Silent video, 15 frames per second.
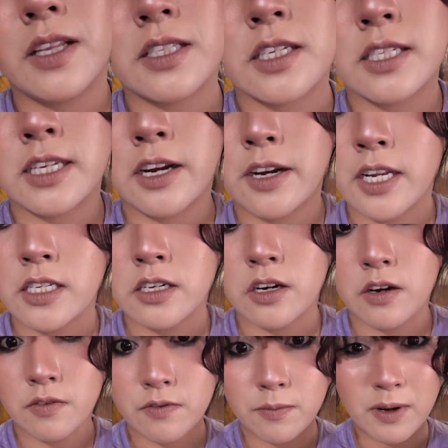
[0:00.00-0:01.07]
That's because I already took
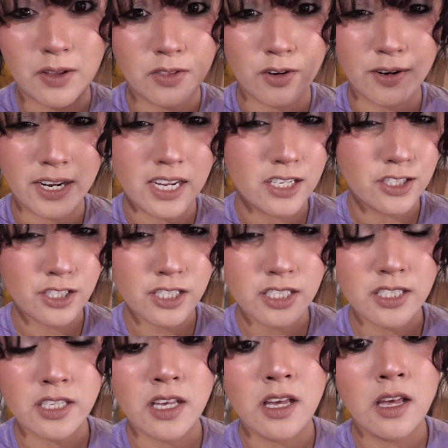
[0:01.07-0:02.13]
off about 3
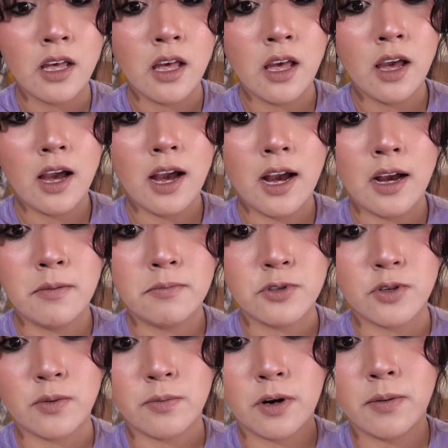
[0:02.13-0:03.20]
inches.
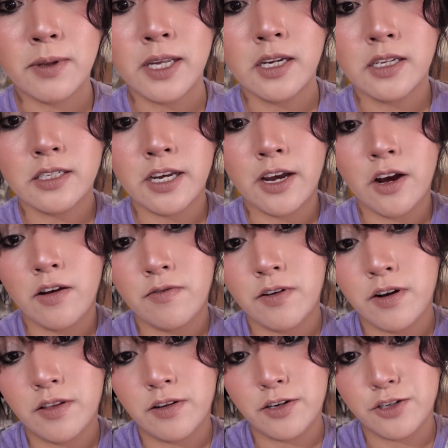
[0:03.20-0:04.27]
So I'm probably gonna take off
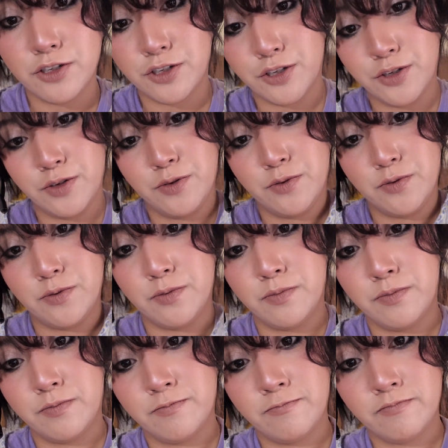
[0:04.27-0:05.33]
another 2,
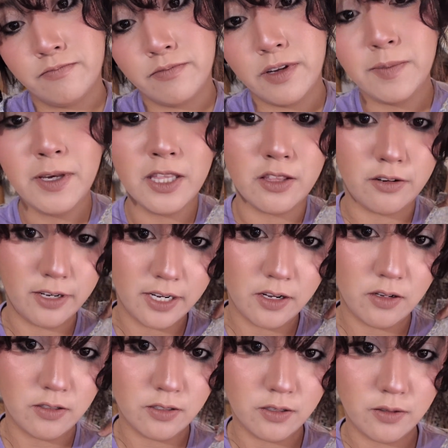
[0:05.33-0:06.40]
maybe 3
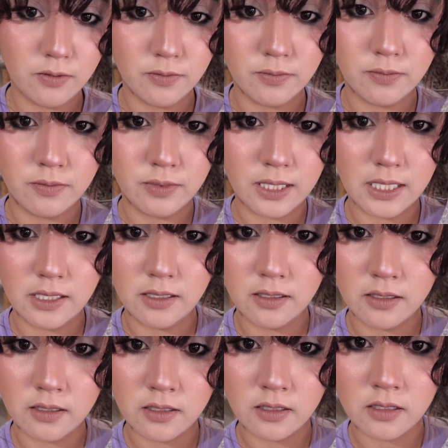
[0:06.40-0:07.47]
also, but
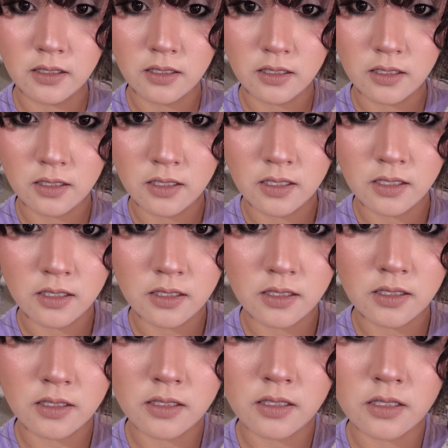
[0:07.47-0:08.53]

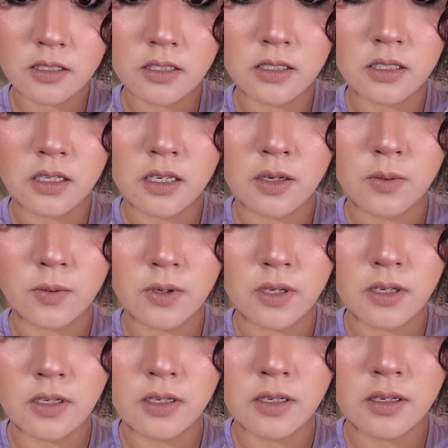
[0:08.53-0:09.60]
let's see,
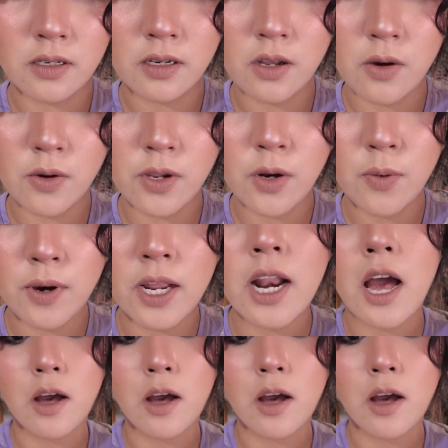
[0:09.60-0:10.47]
1. No, you know what?